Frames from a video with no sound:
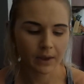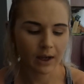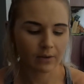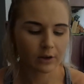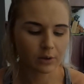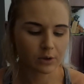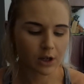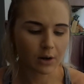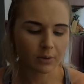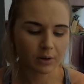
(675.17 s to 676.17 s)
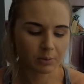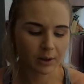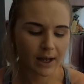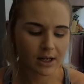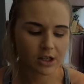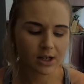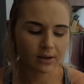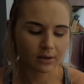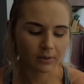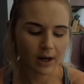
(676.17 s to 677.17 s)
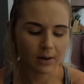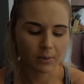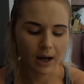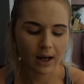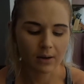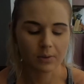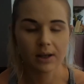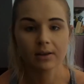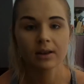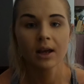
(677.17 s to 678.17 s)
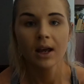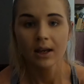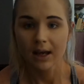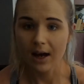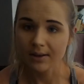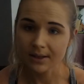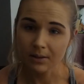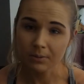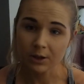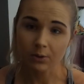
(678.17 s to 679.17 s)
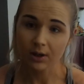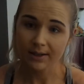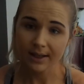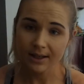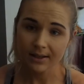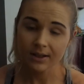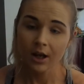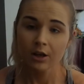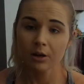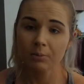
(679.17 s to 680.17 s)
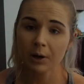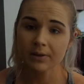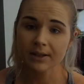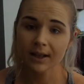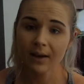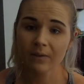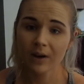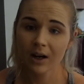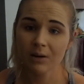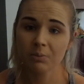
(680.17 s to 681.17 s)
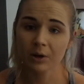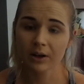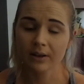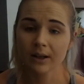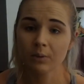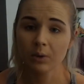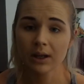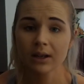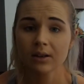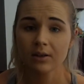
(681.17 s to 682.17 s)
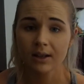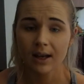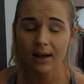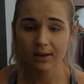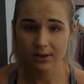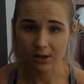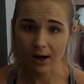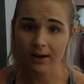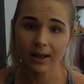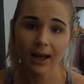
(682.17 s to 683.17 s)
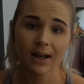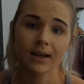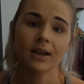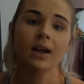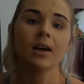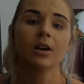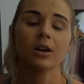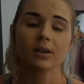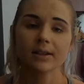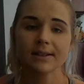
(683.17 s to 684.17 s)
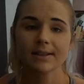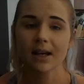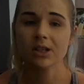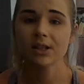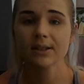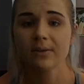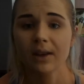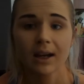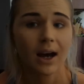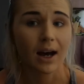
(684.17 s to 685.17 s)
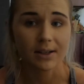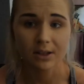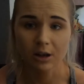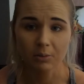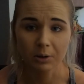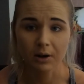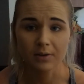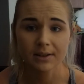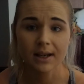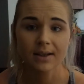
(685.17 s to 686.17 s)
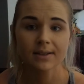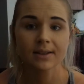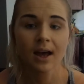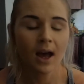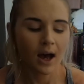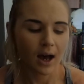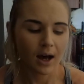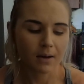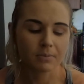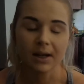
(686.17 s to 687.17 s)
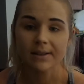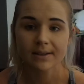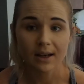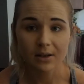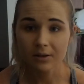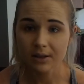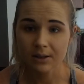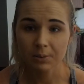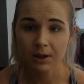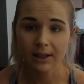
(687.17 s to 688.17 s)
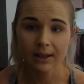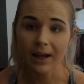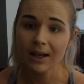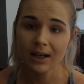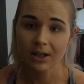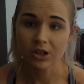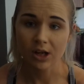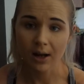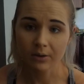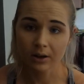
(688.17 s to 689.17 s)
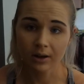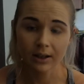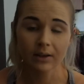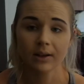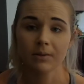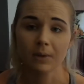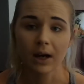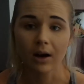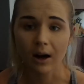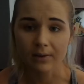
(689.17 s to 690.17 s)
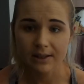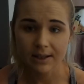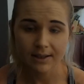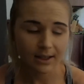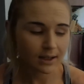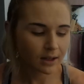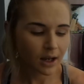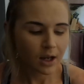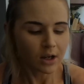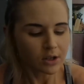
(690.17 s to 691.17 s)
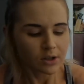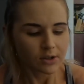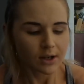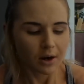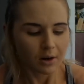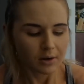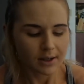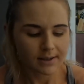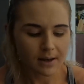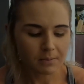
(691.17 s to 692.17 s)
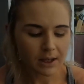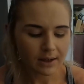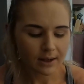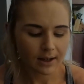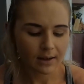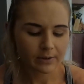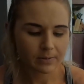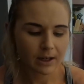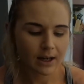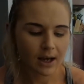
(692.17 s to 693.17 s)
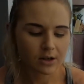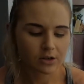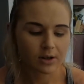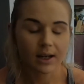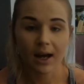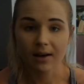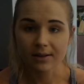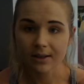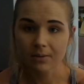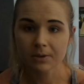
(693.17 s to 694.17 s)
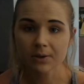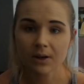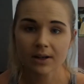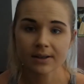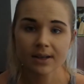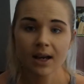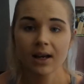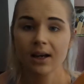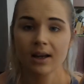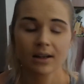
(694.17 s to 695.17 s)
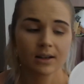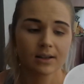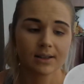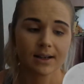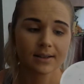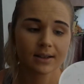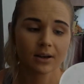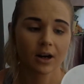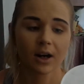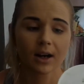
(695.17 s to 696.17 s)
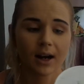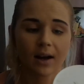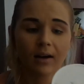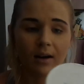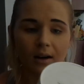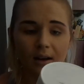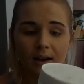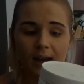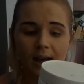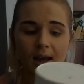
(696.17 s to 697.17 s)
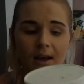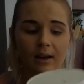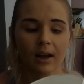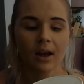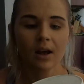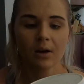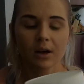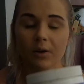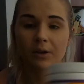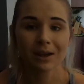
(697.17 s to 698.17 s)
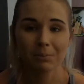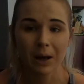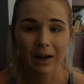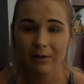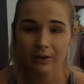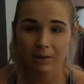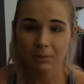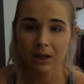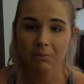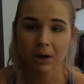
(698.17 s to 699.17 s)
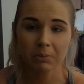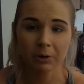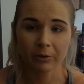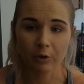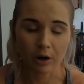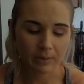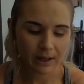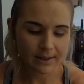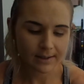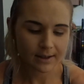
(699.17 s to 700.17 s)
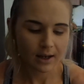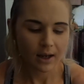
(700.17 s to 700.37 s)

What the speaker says: if you don't replenish it in the right way with calcium sources, your bones can get very brittle and weak, and you can start getting early stages of like osteoporosis. My cycle is pretty light in general, even in my off season. So something that gives me an extra calcium source doesn't hurt at all and could only benefit me in my performance